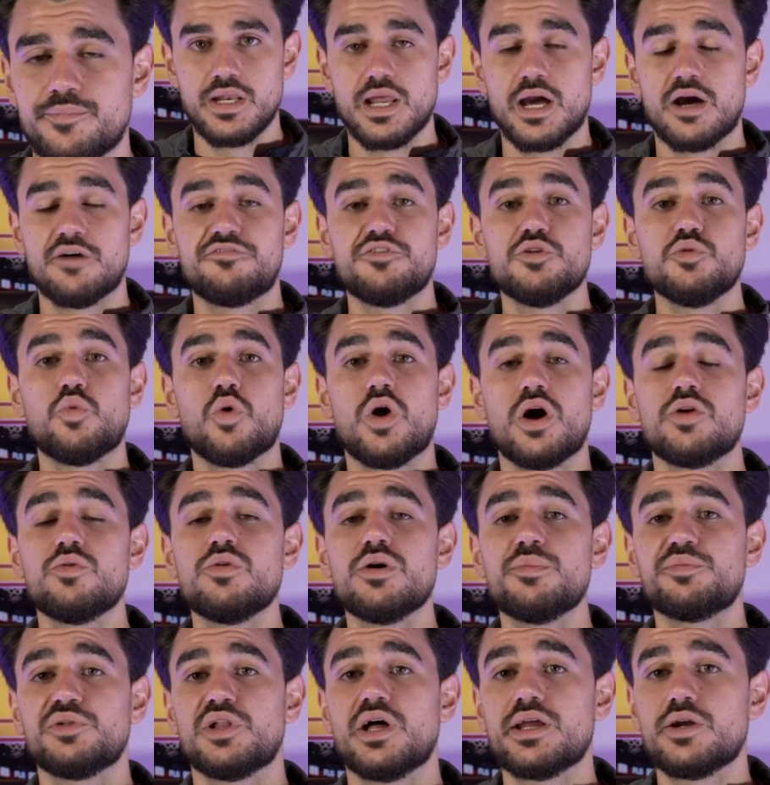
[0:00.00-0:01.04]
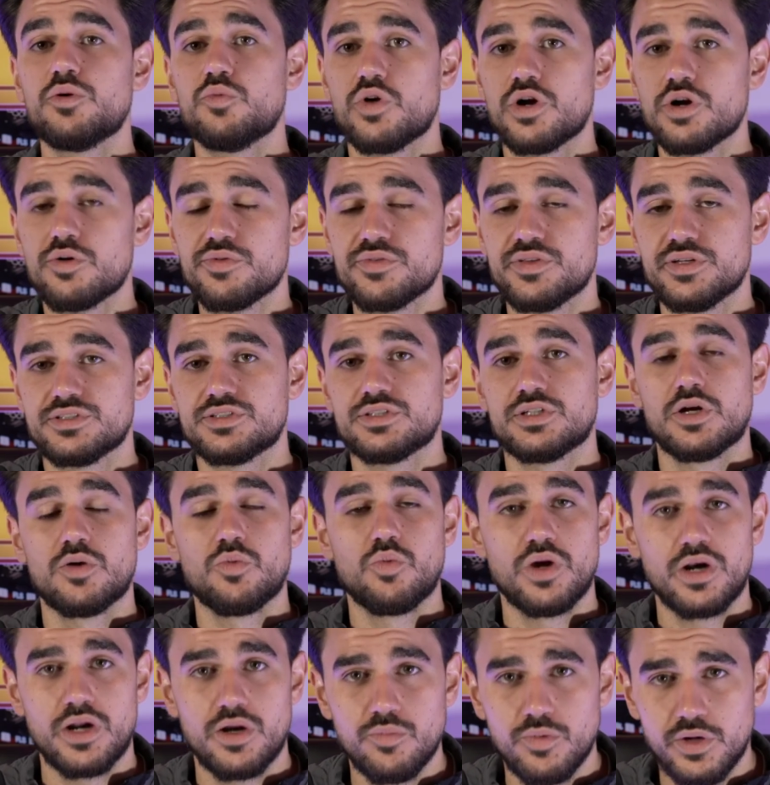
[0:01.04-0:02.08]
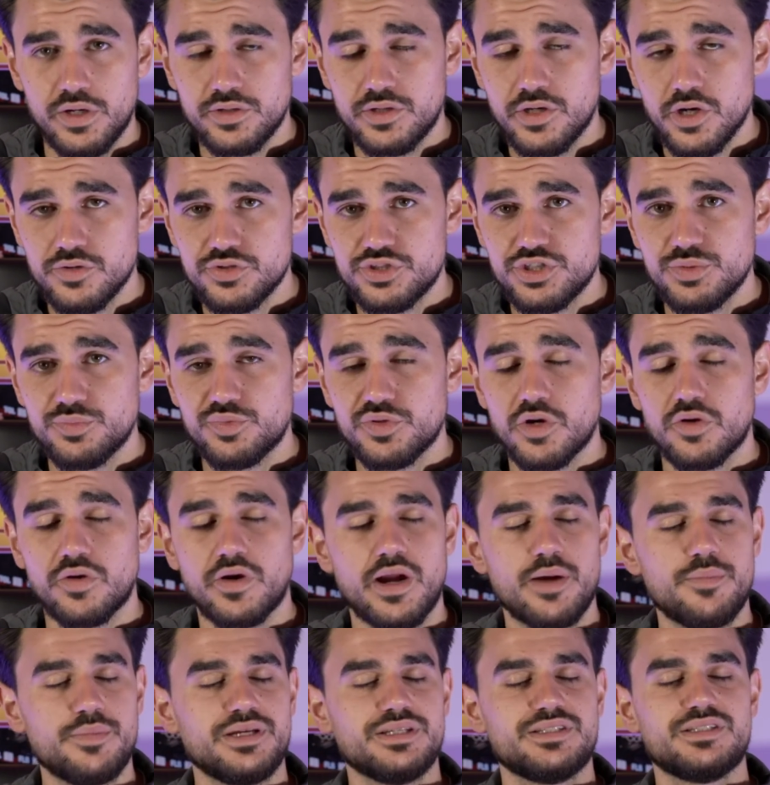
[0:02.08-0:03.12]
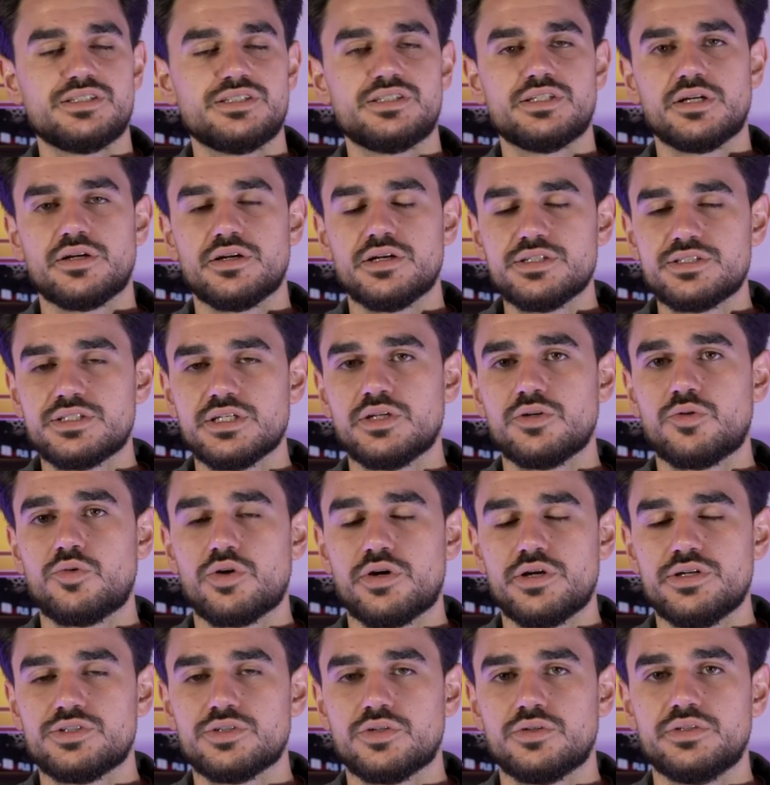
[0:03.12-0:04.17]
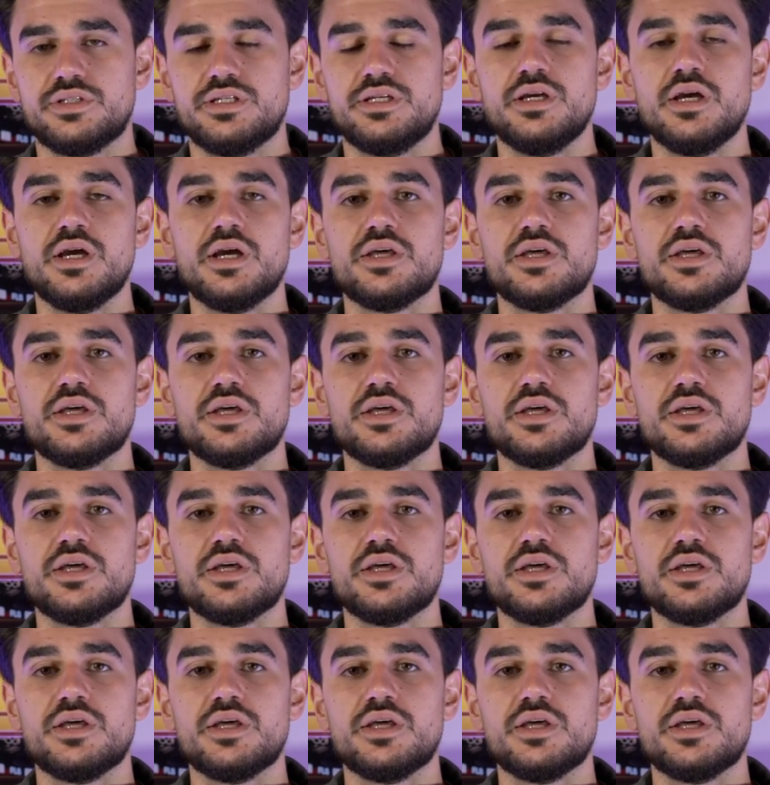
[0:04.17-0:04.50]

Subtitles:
Now, if you want to apply to work with us in our one-on-one coaching program, it's serious inquiries only.